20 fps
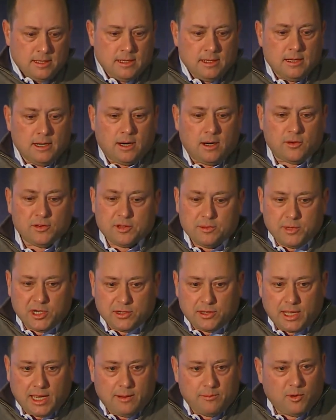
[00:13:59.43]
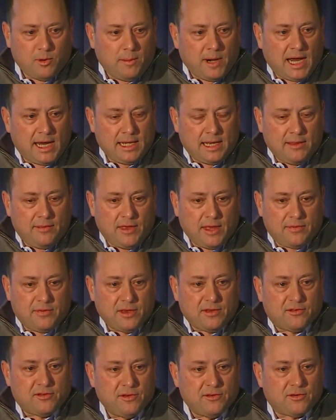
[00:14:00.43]
Ultimately, I'm reminded that
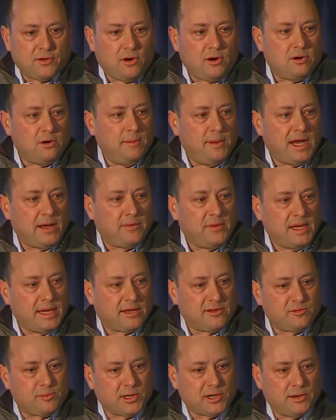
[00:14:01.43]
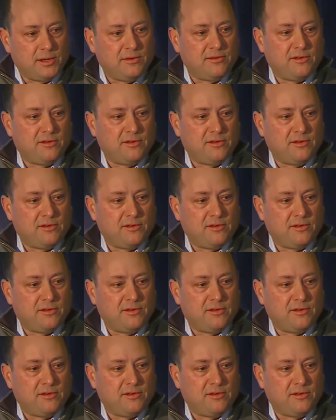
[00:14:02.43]
this is all about the experience